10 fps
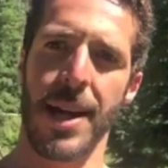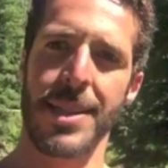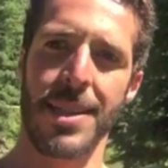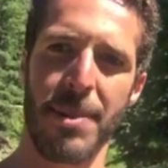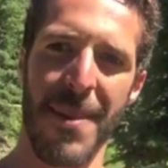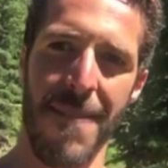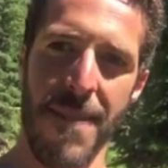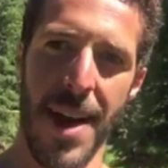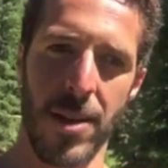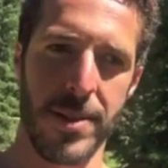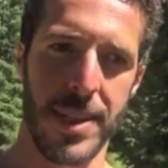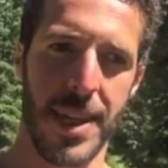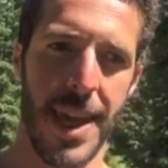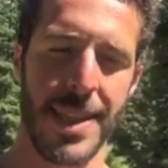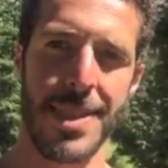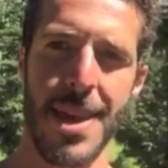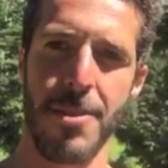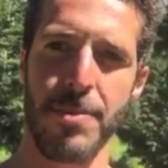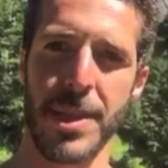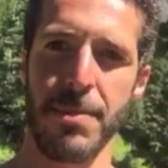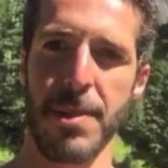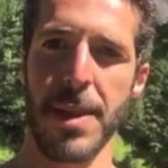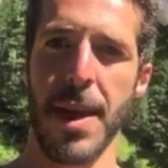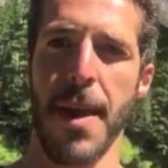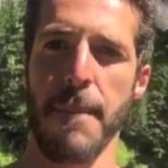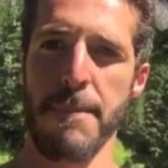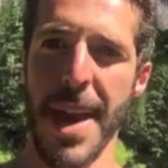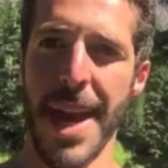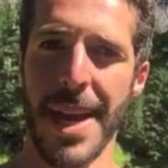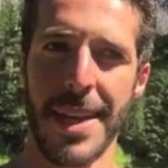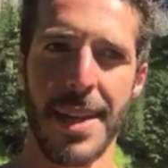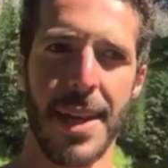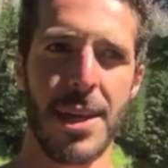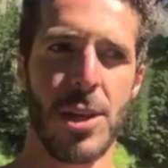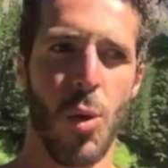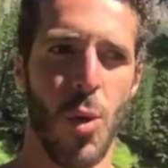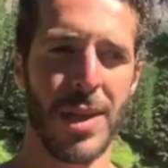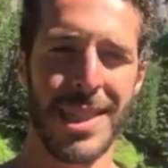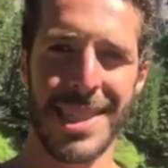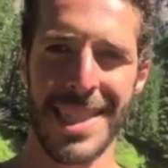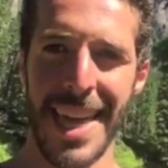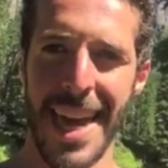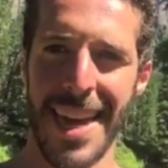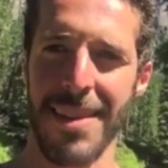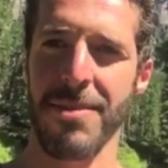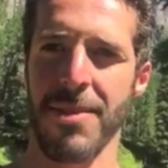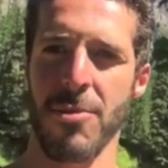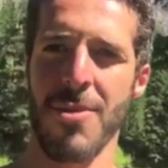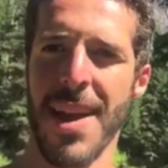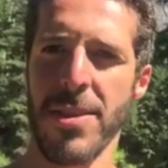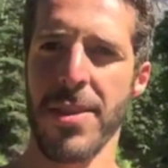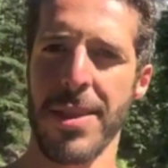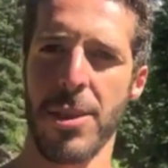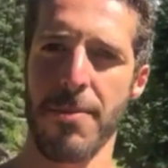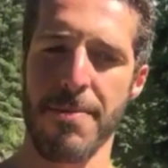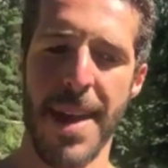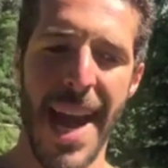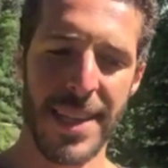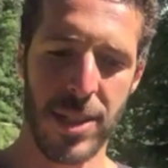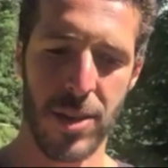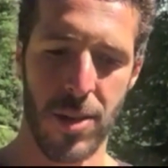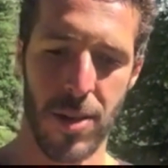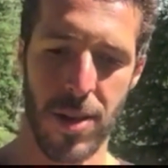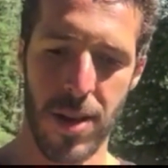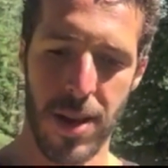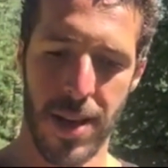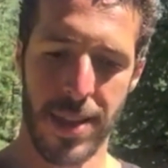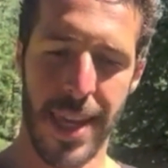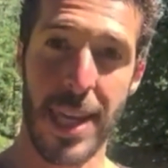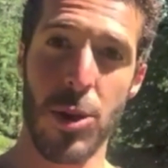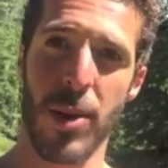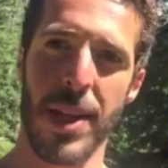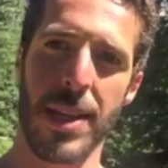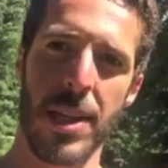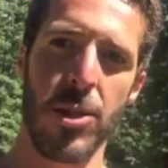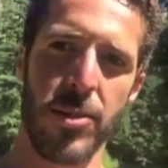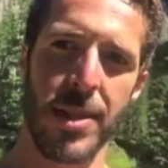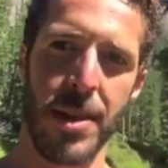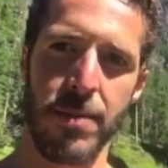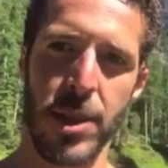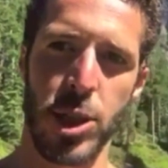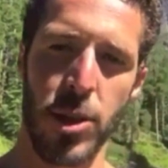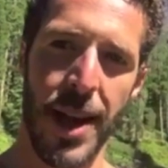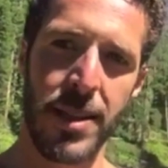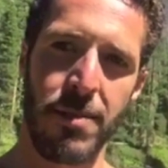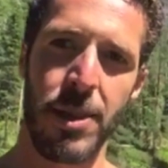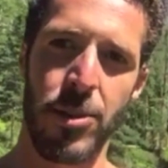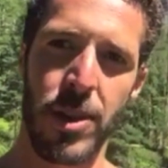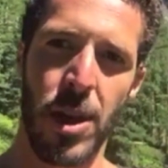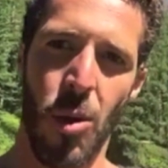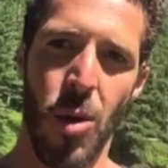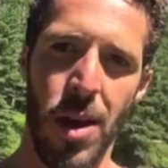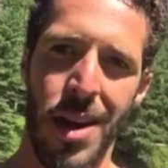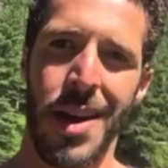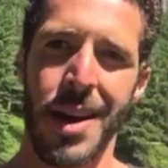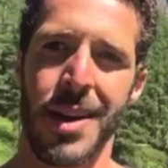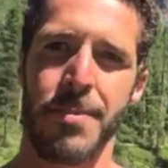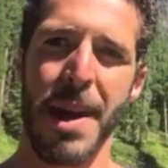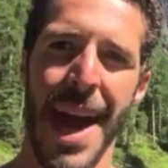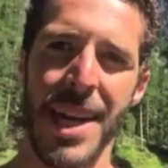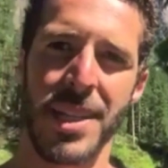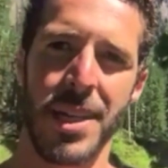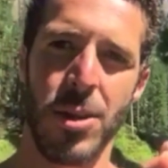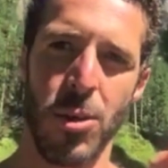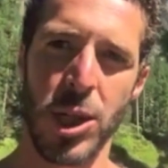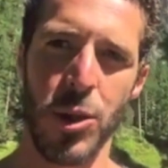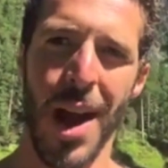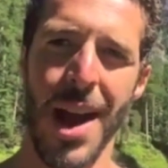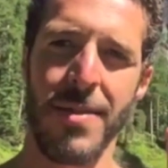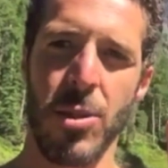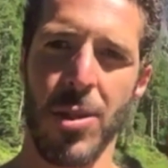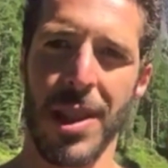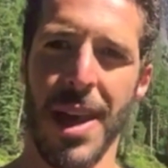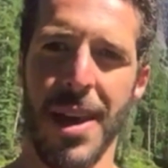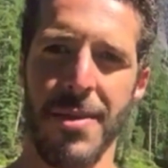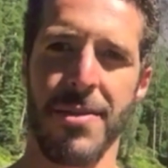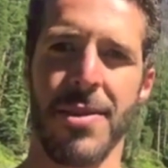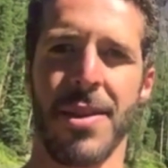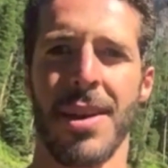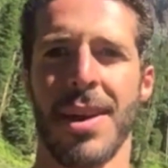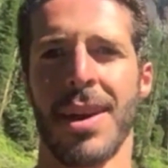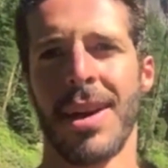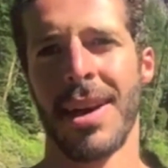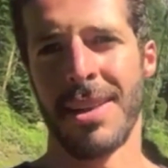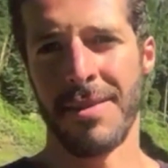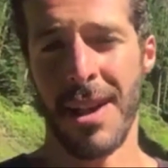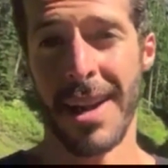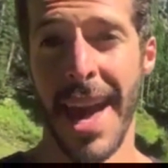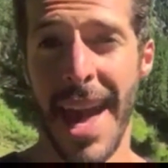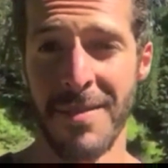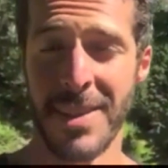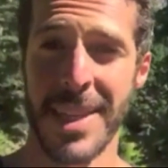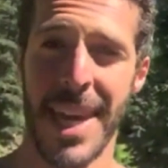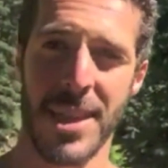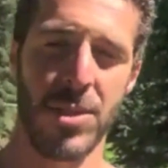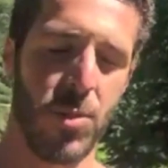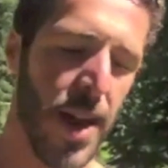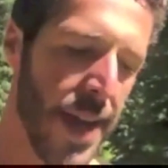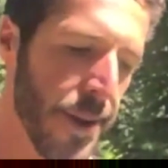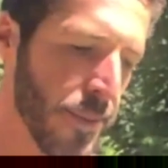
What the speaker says: to be felt, and they're to be made your slave rather than your master. That you can use them to transmute your passion, your drive, your love in a very advantageous way.